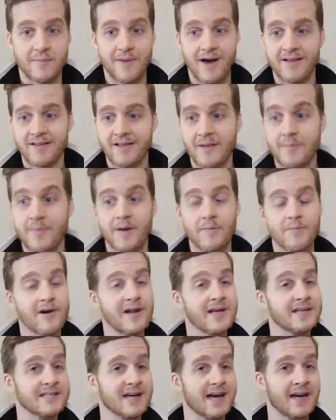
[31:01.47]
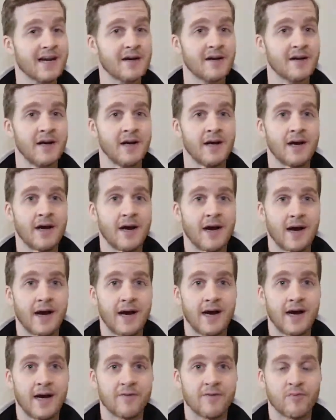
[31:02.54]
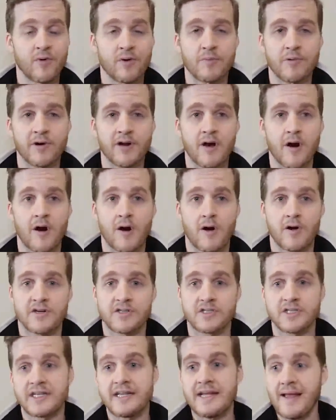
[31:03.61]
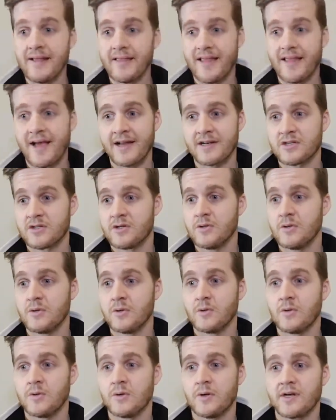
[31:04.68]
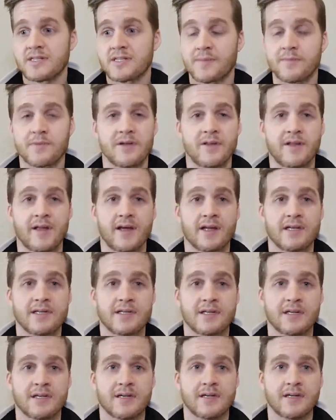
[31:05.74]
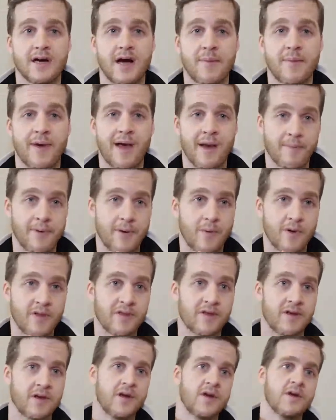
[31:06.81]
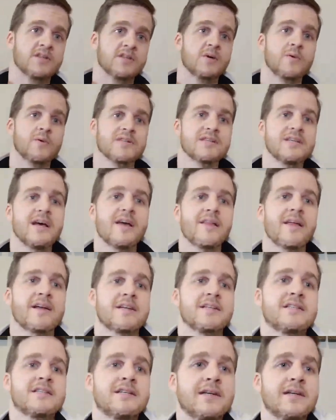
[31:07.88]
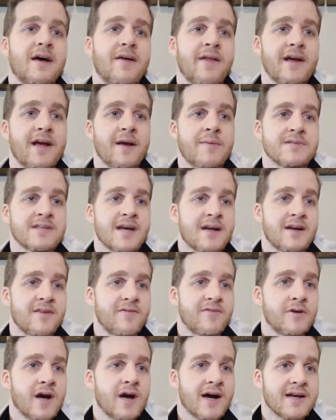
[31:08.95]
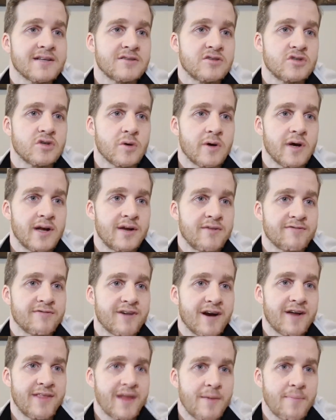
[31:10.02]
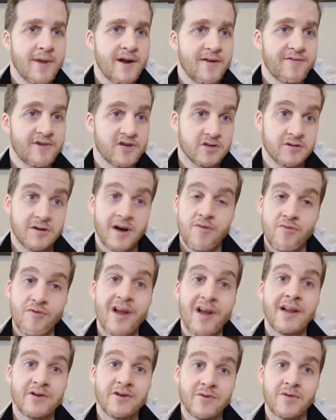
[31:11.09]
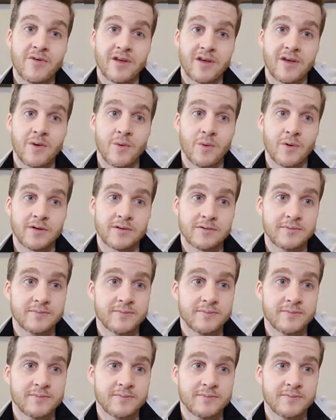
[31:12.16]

about that. But I'm pretty excited. I've worked pretty hard to get that to something that I'm happy with. So we'll see how that comes out, and if you guys enjoy it and find that beneficial. I really do think you will.